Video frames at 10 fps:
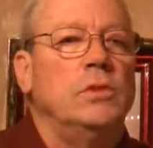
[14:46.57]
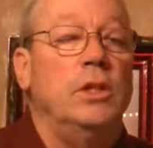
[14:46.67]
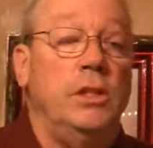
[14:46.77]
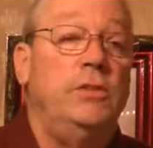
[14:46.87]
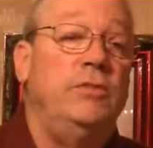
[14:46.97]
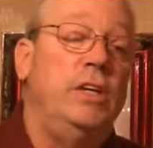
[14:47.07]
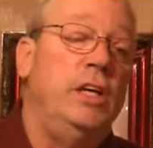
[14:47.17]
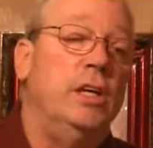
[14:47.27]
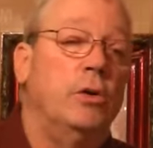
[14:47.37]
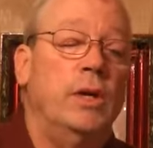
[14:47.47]
Could this
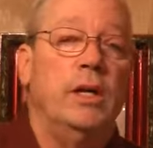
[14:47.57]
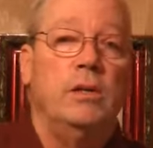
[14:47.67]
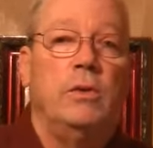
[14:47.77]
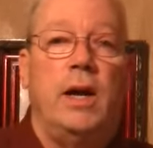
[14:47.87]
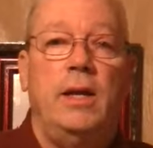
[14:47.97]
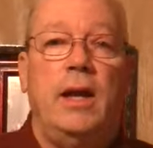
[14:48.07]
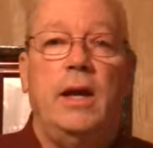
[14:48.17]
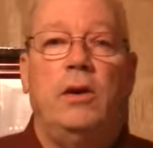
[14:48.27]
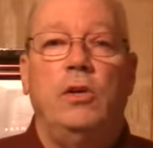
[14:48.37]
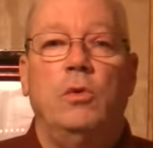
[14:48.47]
video end right
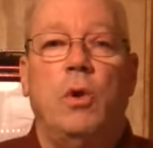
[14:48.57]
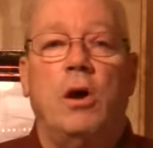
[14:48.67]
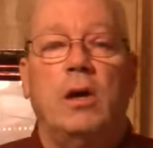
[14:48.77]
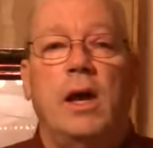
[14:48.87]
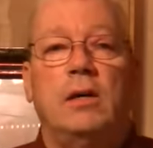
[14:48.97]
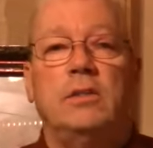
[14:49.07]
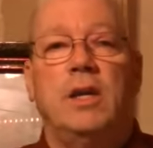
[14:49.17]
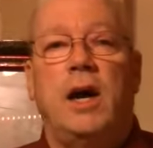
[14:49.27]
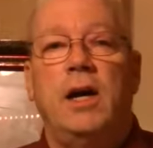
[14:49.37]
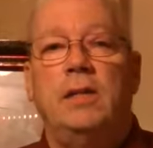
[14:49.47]
now and you walk
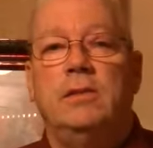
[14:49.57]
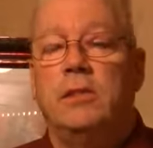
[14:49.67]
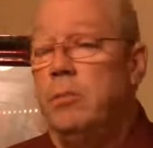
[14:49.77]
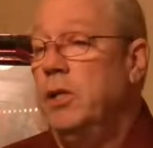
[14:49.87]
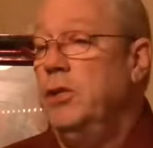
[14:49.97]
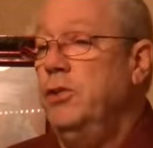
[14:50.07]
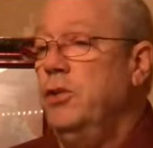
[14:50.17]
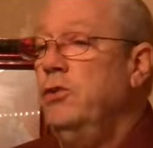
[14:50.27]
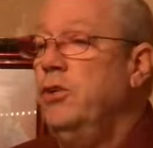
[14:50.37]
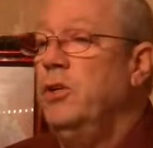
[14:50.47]
outside and somebody
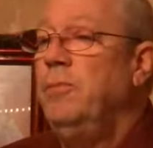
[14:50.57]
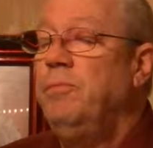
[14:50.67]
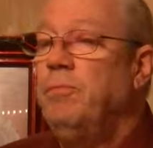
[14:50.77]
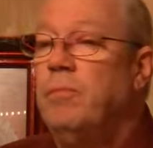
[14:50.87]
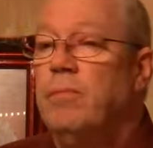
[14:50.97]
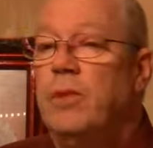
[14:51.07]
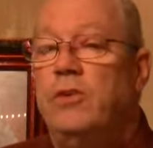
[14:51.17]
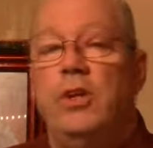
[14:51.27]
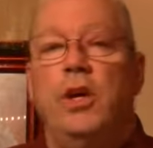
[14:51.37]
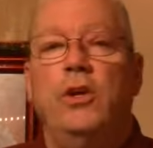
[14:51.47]
shoots you?
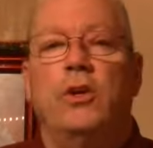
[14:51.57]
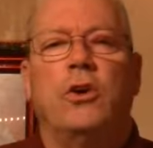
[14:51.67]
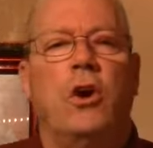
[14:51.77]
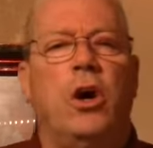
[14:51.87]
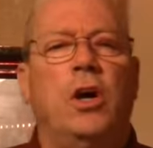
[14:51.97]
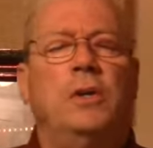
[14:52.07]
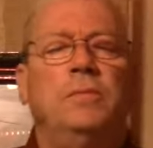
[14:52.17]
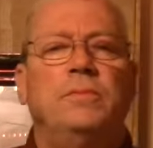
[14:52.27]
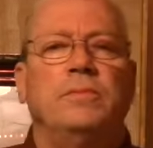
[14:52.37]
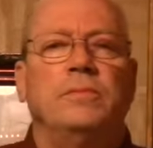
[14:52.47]
You get in your car,
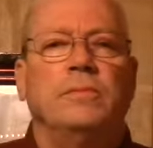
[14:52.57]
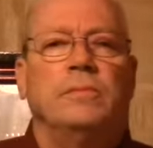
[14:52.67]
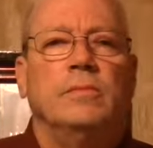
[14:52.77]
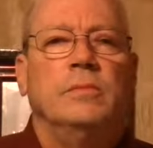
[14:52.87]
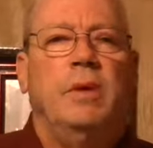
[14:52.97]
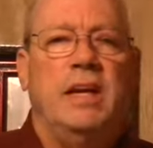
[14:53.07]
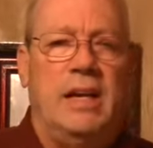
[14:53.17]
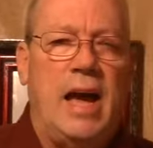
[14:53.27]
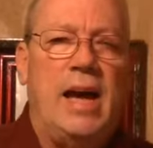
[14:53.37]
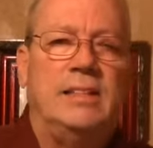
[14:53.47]
be in
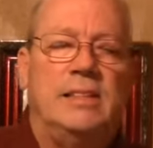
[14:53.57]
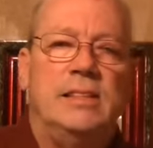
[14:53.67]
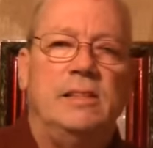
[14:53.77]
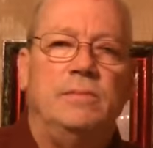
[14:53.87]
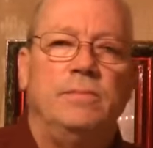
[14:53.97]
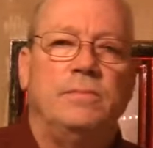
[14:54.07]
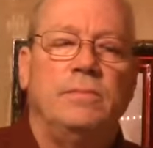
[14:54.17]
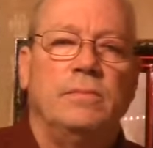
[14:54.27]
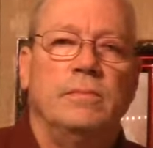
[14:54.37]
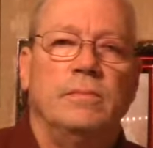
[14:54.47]
an accident,
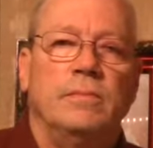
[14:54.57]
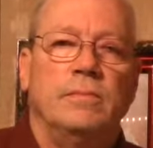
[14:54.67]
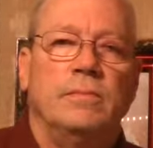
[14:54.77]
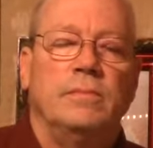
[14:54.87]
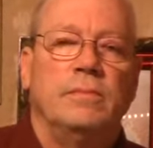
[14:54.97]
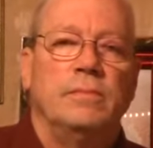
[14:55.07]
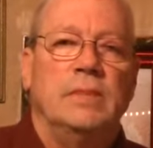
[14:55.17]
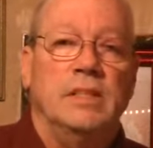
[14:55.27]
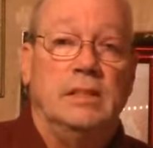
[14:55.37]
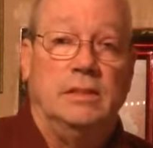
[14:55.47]

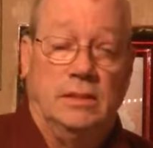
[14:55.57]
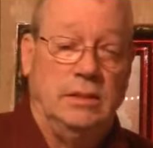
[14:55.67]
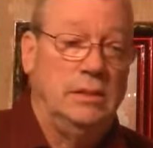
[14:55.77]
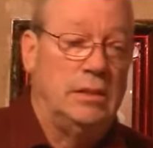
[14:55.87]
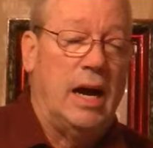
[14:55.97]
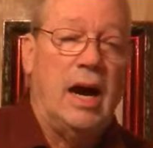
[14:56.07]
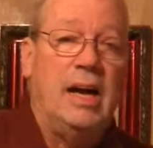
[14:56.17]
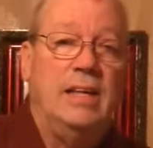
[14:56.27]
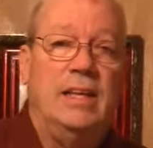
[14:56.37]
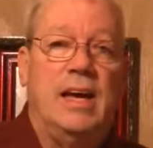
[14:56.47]
and
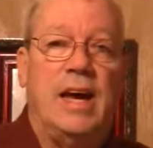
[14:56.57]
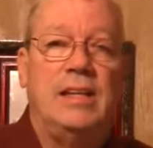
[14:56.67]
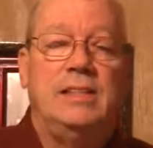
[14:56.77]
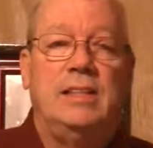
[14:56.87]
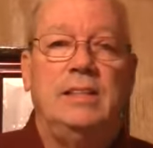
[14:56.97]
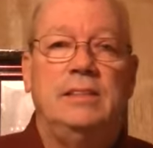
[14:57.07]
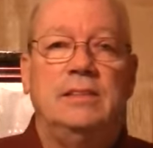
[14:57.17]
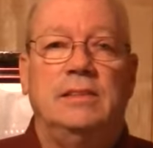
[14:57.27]
die in the accident,